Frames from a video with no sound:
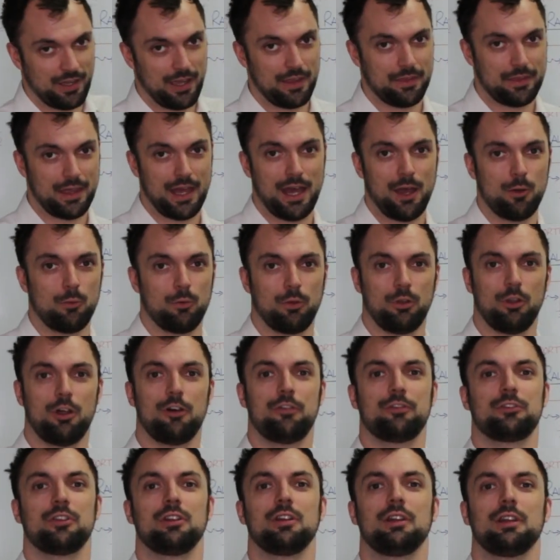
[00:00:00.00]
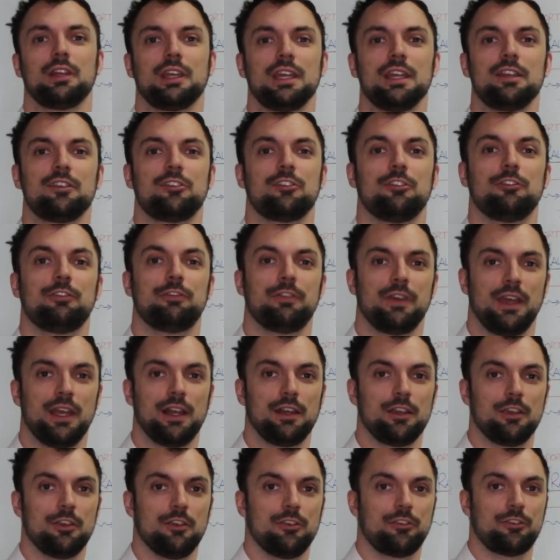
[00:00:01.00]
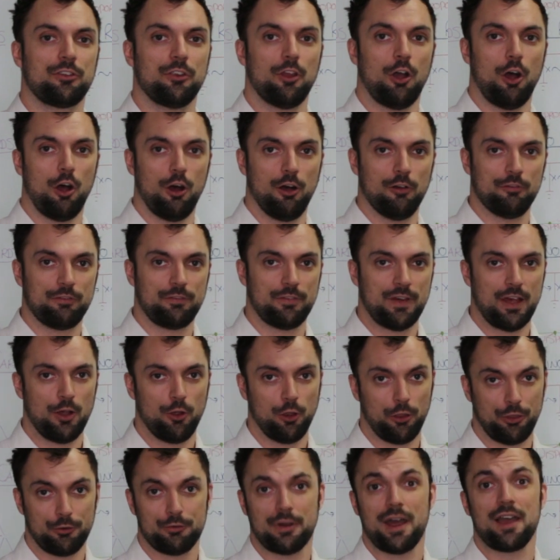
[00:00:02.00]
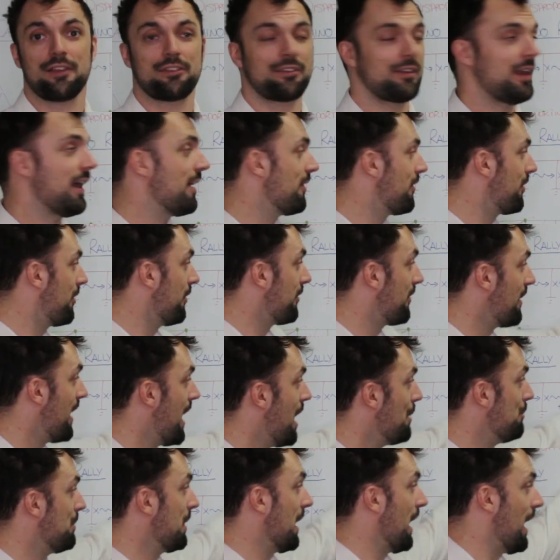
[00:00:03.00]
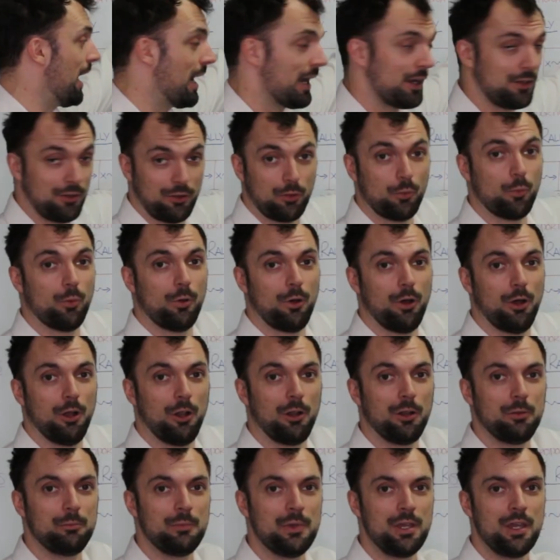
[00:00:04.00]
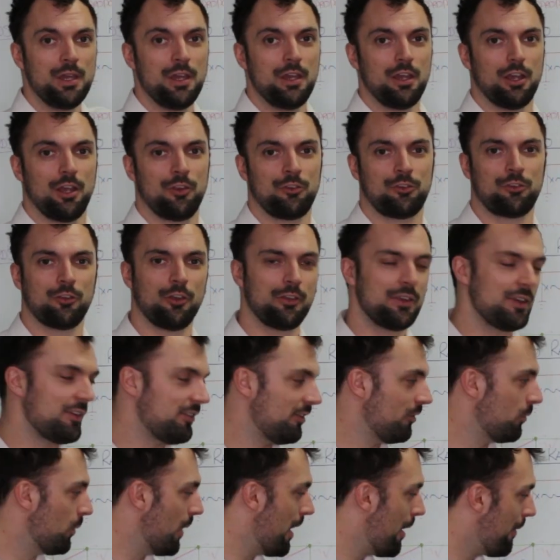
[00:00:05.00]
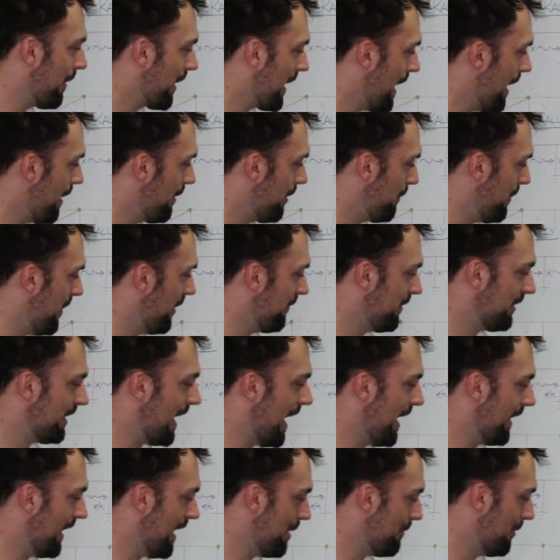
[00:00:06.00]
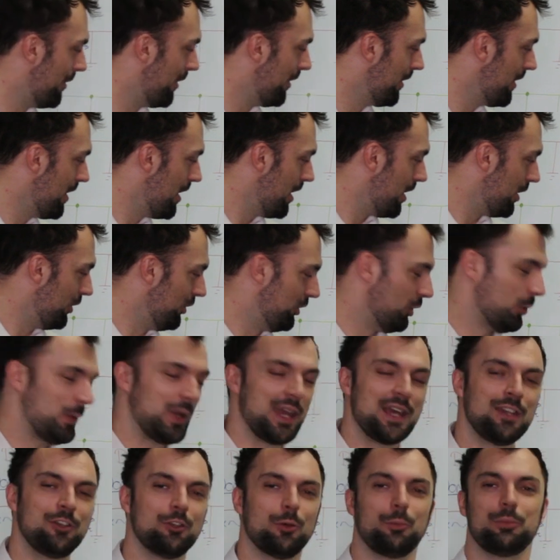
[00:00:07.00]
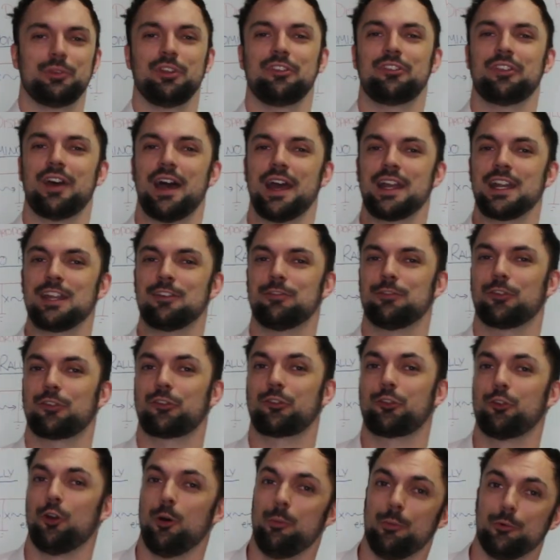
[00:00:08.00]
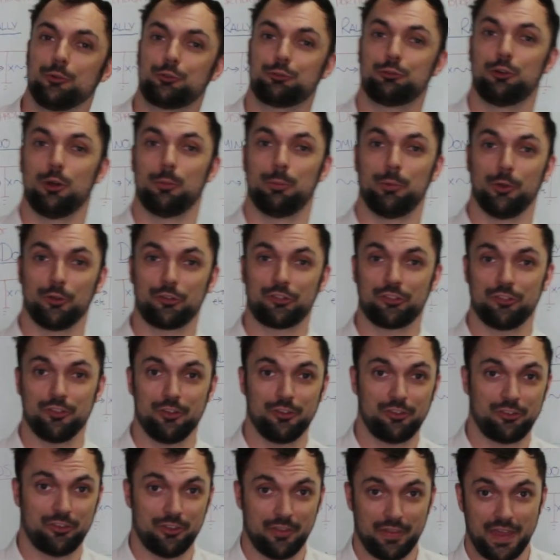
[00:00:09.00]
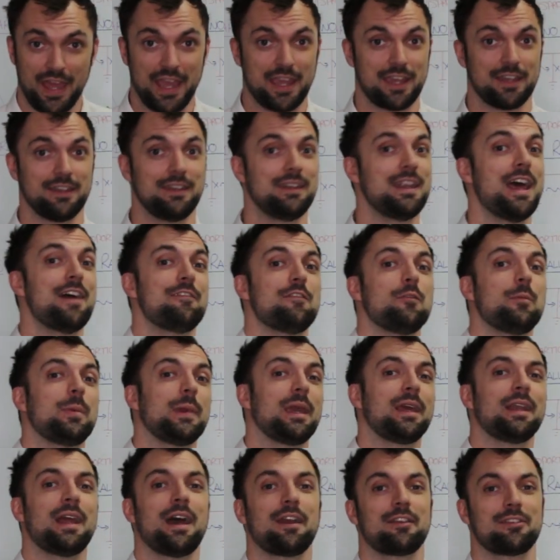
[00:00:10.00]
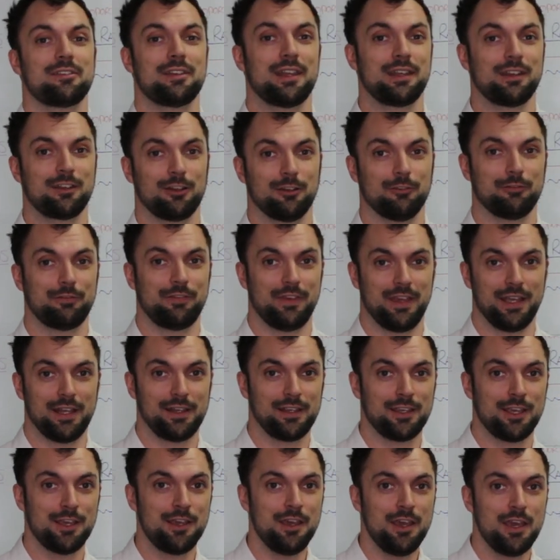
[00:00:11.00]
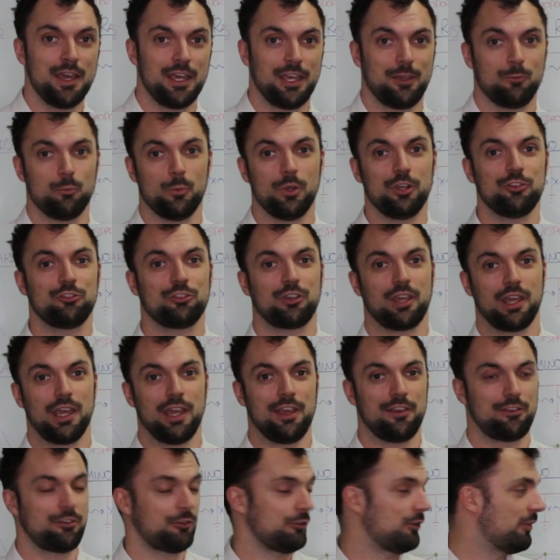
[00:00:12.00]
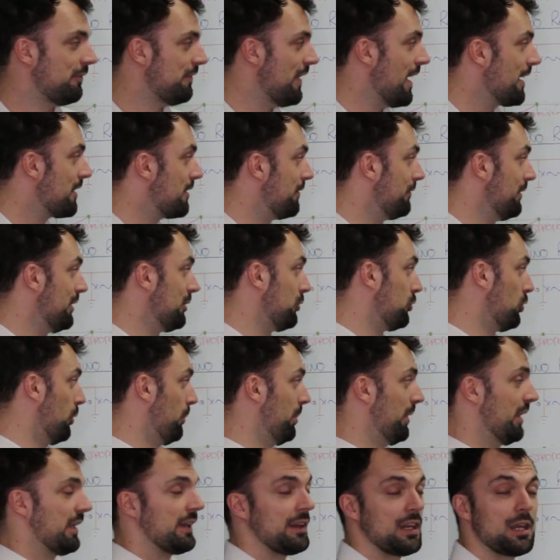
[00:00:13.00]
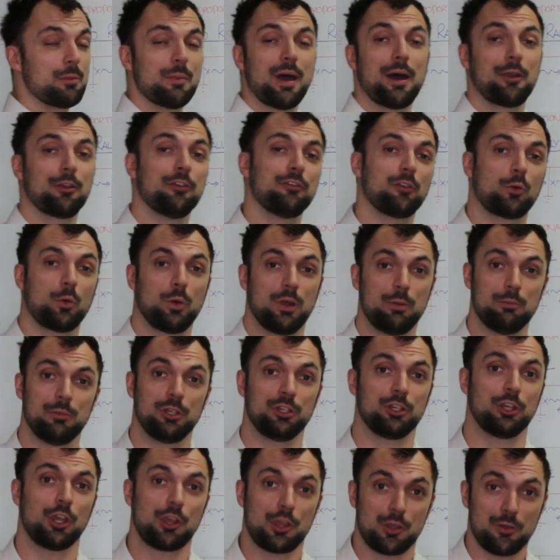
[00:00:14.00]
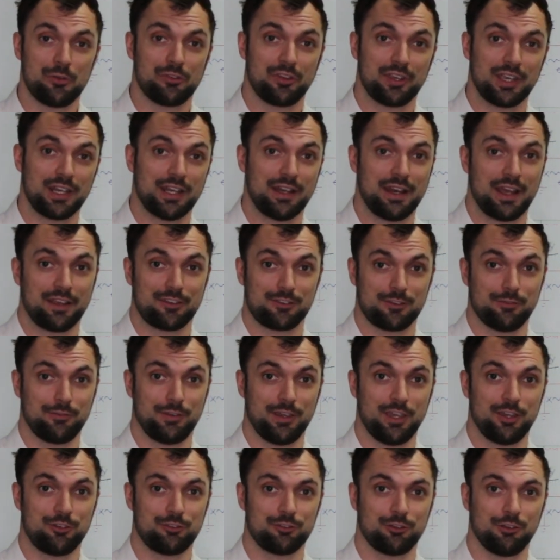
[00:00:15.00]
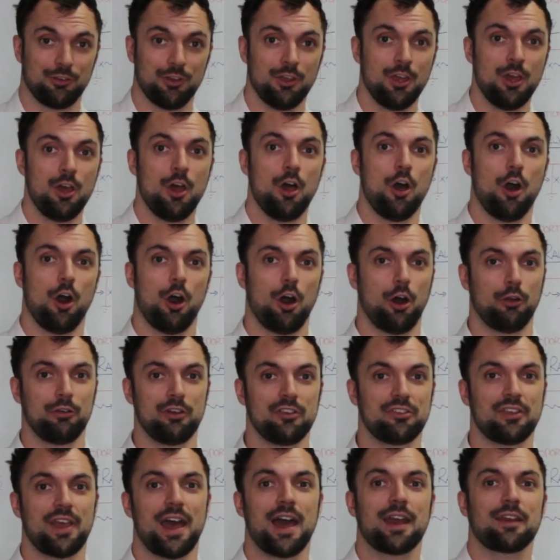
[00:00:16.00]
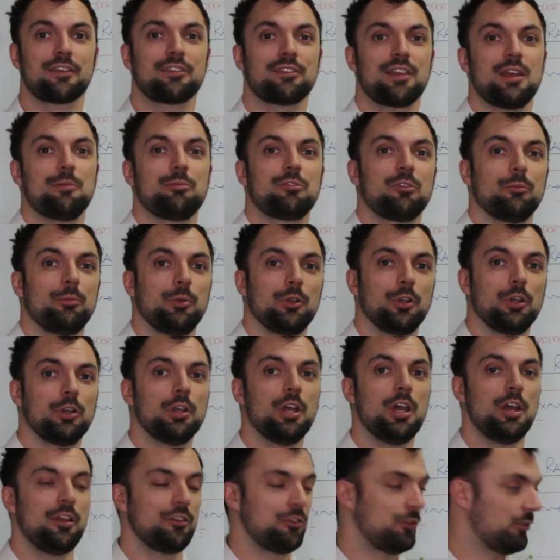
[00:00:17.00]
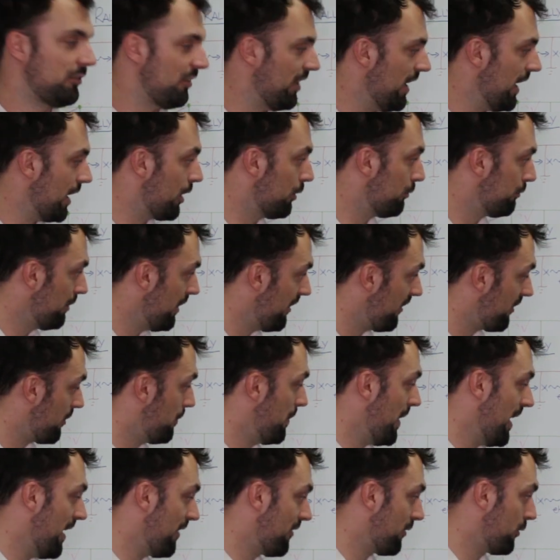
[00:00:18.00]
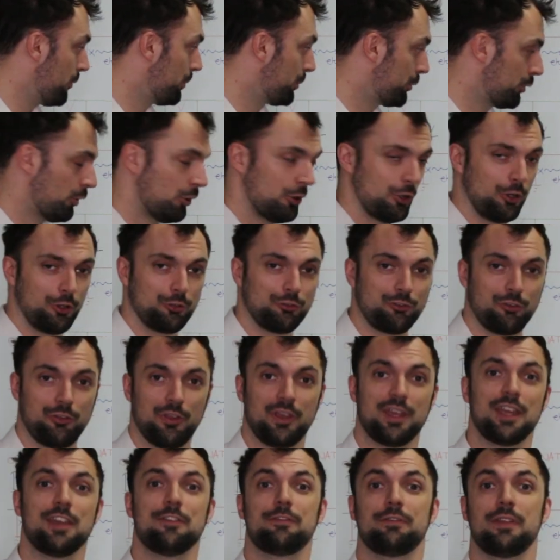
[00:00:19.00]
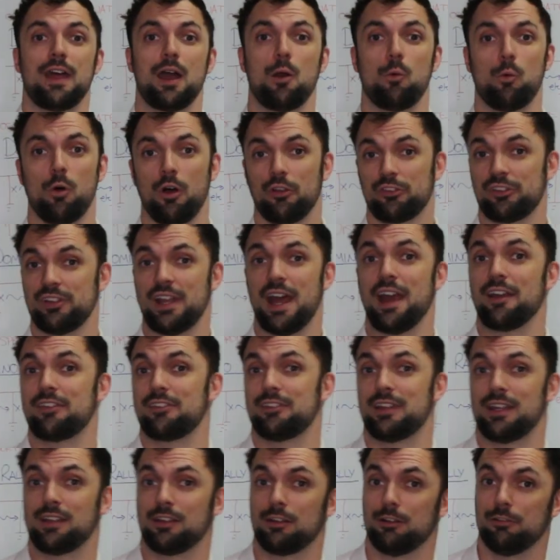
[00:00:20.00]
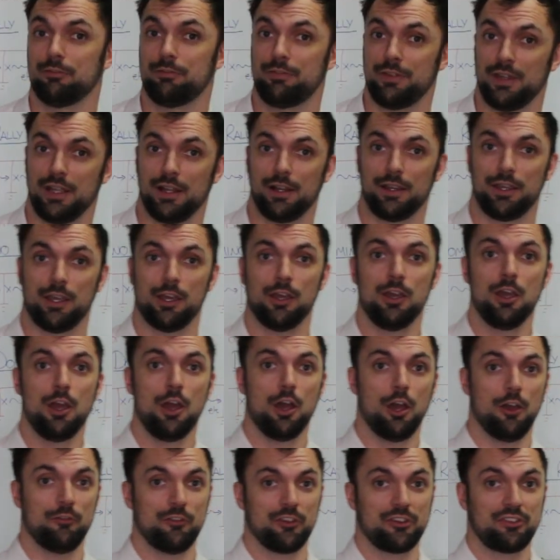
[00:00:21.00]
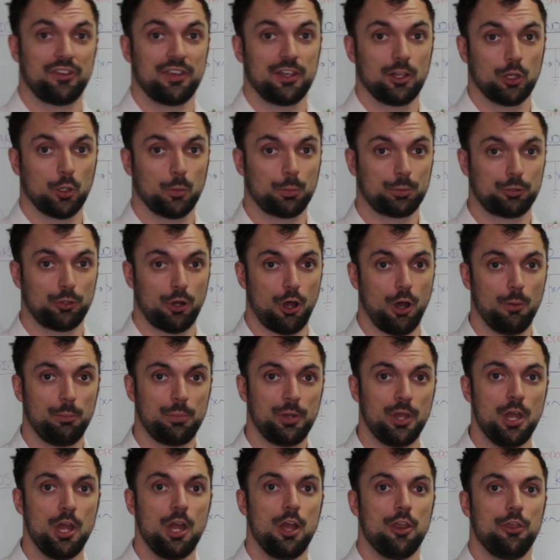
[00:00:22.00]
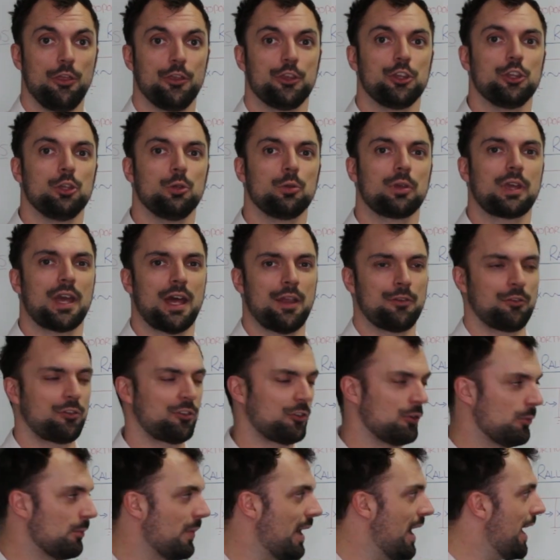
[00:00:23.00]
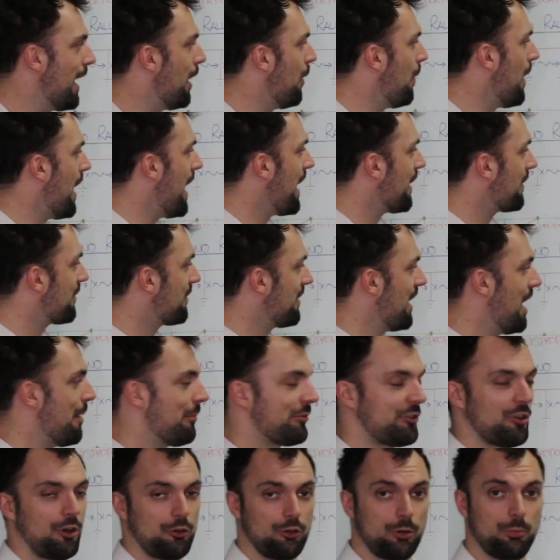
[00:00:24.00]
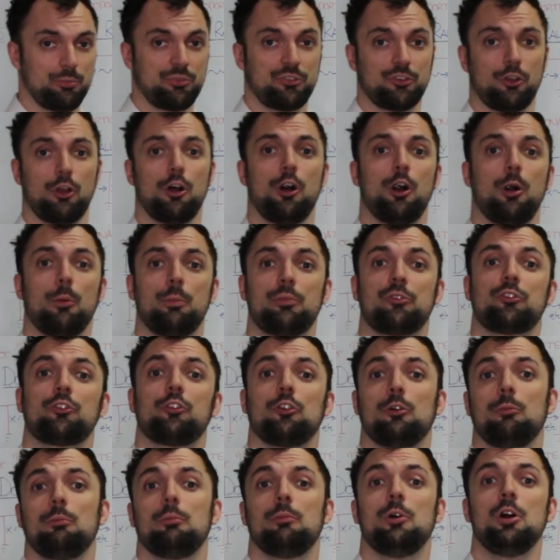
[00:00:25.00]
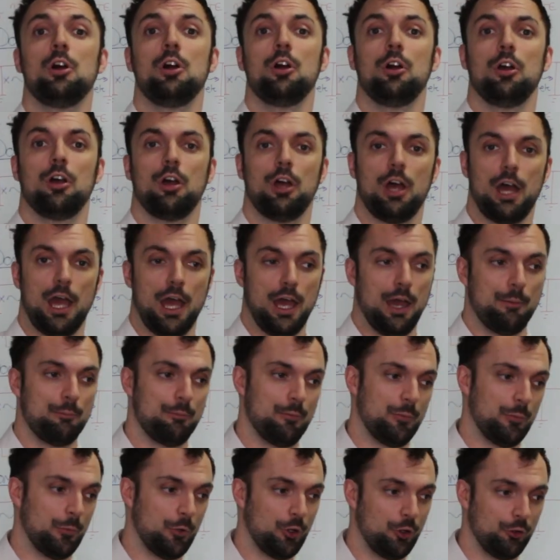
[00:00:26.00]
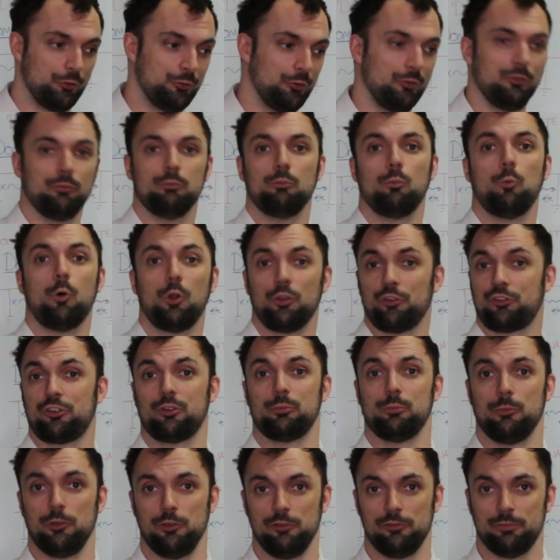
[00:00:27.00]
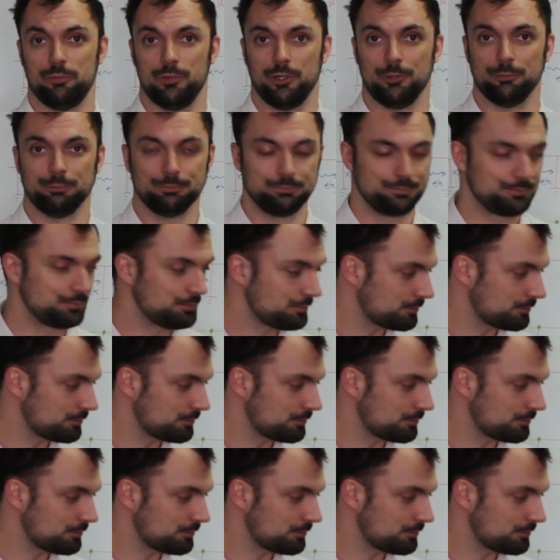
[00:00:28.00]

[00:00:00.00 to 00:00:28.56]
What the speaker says: like that will often lead to failures of other assets that are behind the wall. And so this is where we get in a bit of a dilemma. Do we end up designing for so much robustness that there can never be an accidental failure, in which case you're effectively doubling the amount of equipment you're using in an excavation? Or is it acceptable to take a risk-based approach that if there was an accidental failure of a single prop, that you can somehow accept or absorb some unwanted movement?